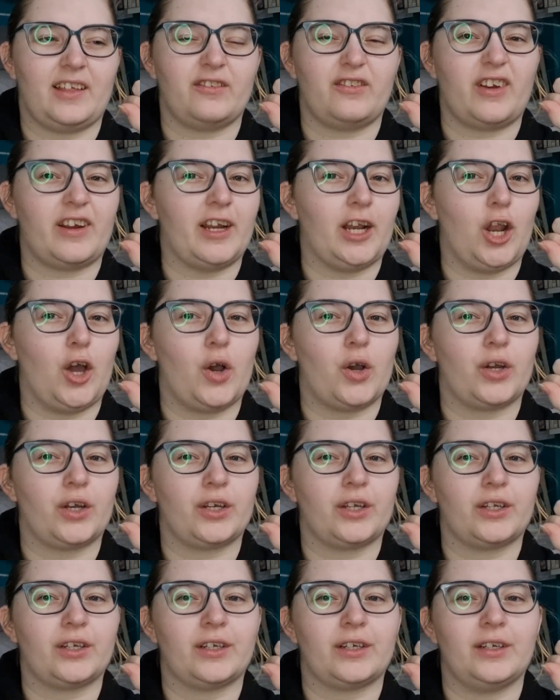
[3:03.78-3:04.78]
Very long,
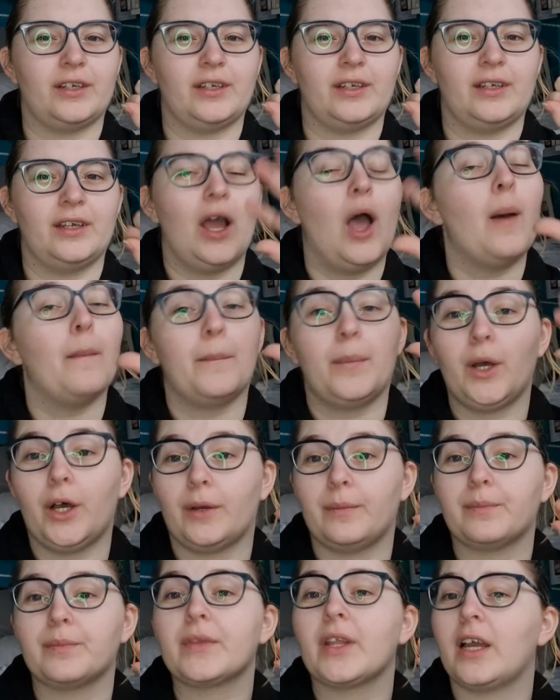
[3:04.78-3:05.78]
but
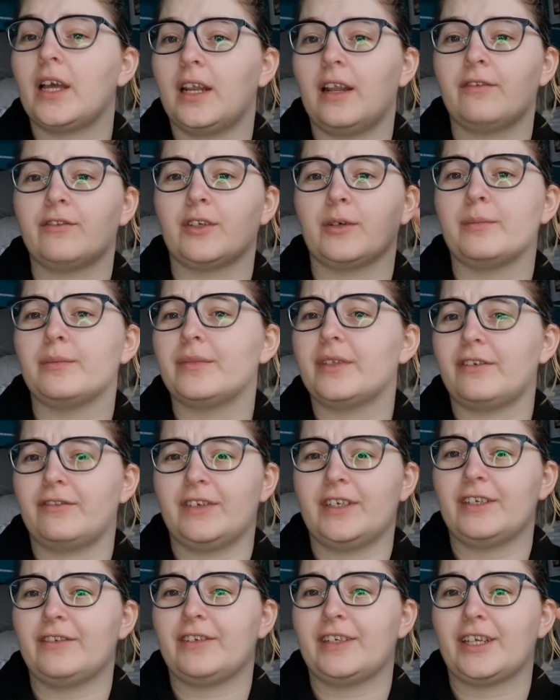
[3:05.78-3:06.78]
love them. They're
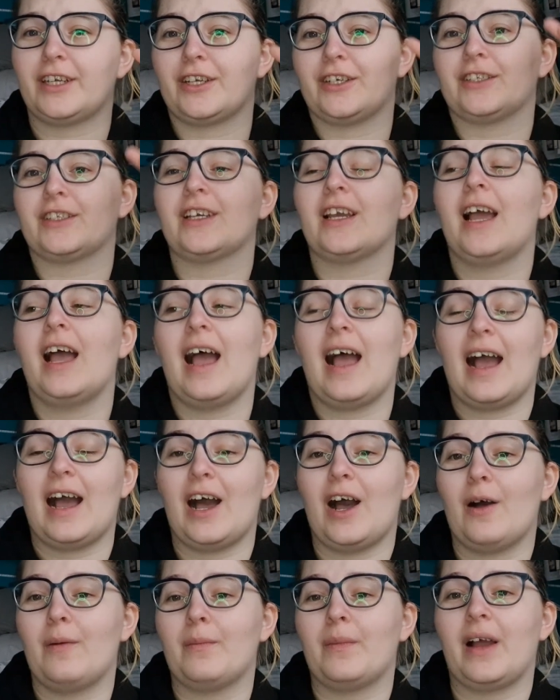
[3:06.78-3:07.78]
really, really good.
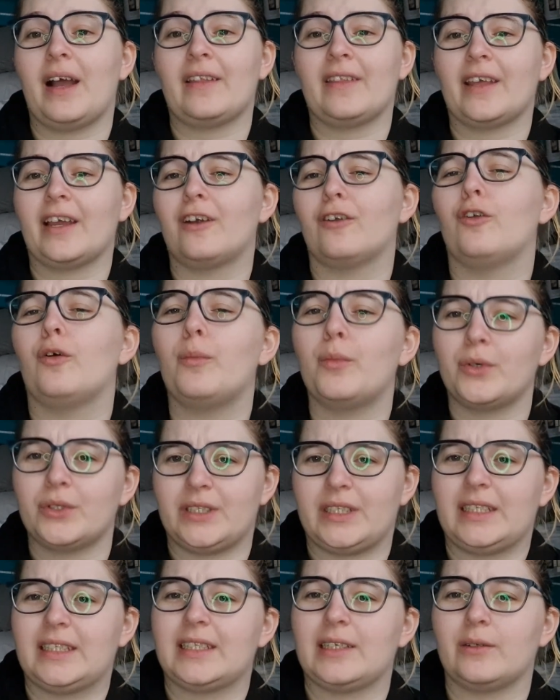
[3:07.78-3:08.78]
And they are a lot more
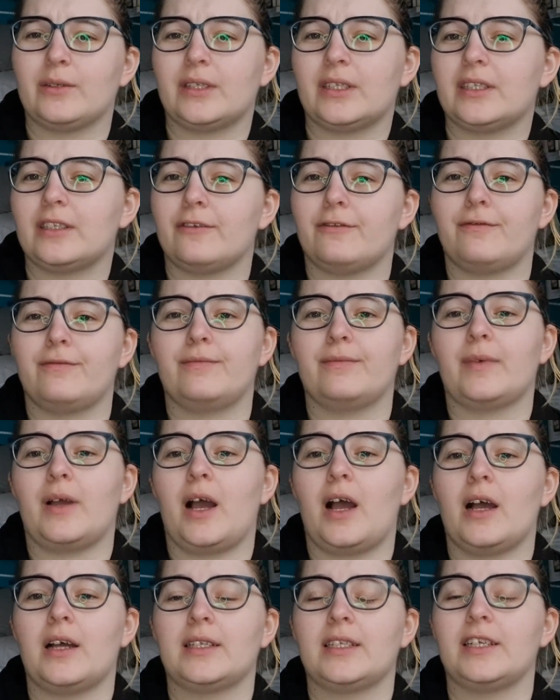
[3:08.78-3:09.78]
detailed than the
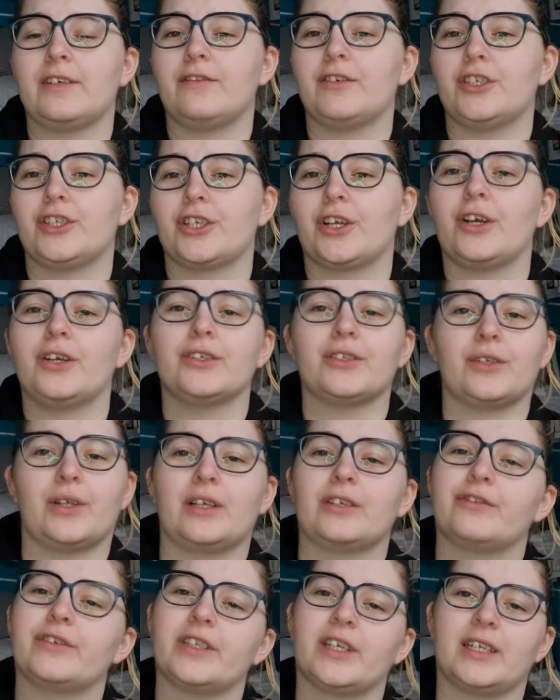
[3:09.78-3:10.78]
TV show, so
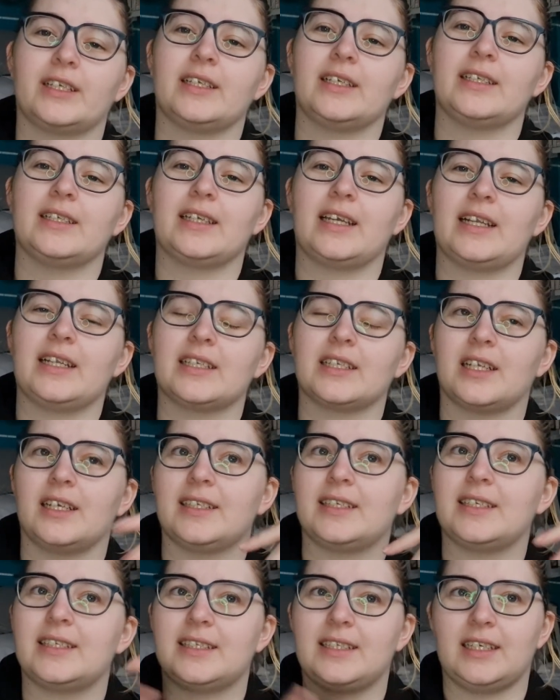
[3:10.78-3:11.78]
that's really nice to see. And it's
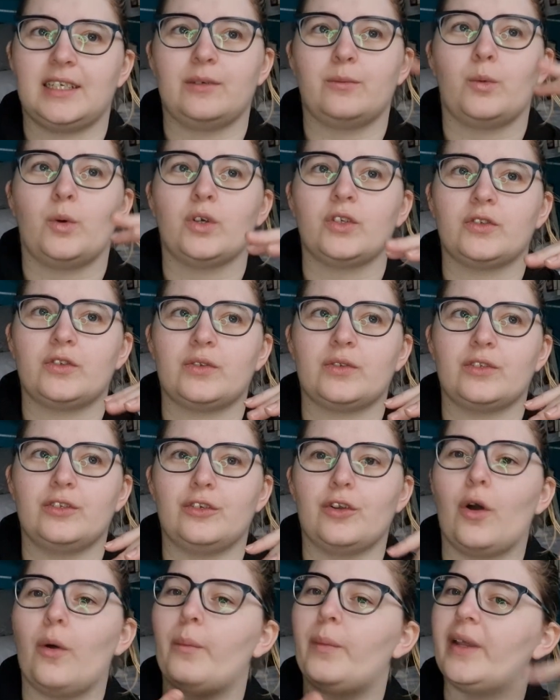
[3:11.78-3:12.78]
nice to see what's
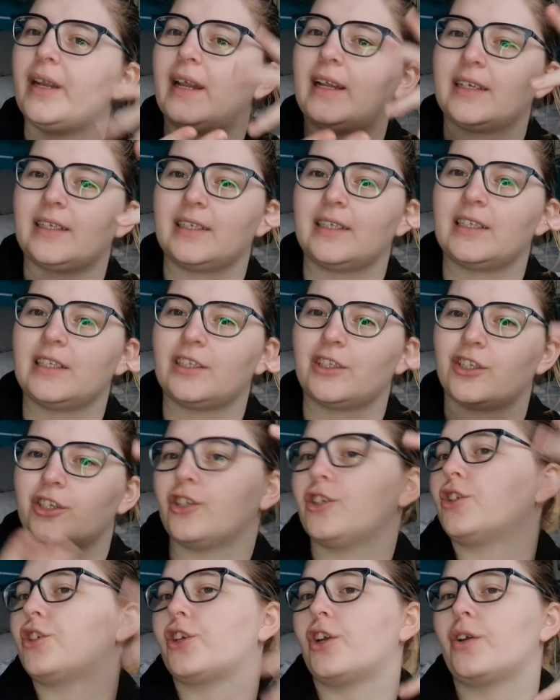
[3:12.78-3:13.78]
not been added into
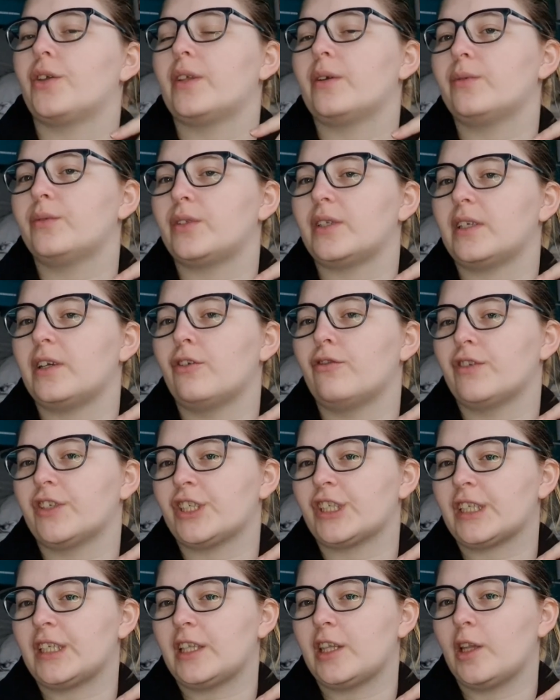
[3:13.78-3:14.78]
the show that was
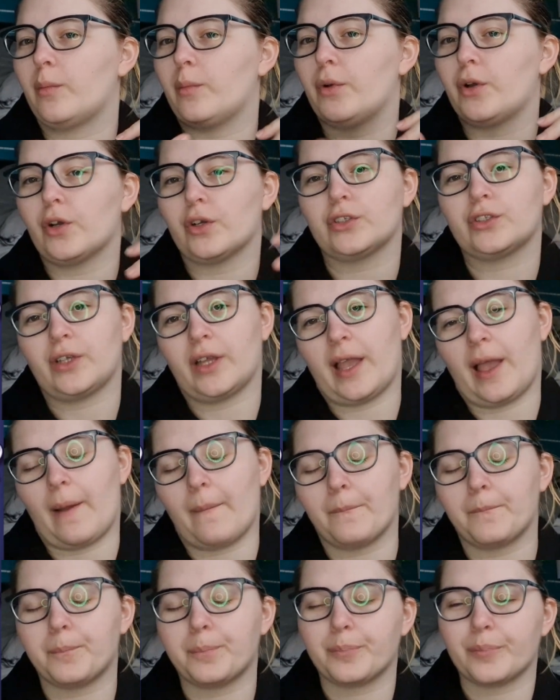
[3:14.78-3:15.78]
originally in the book. So yeah,
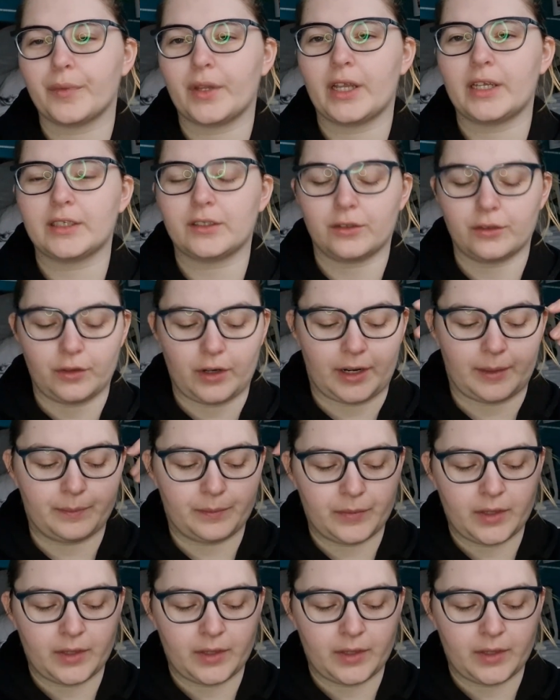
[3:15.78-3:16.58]
it's alright.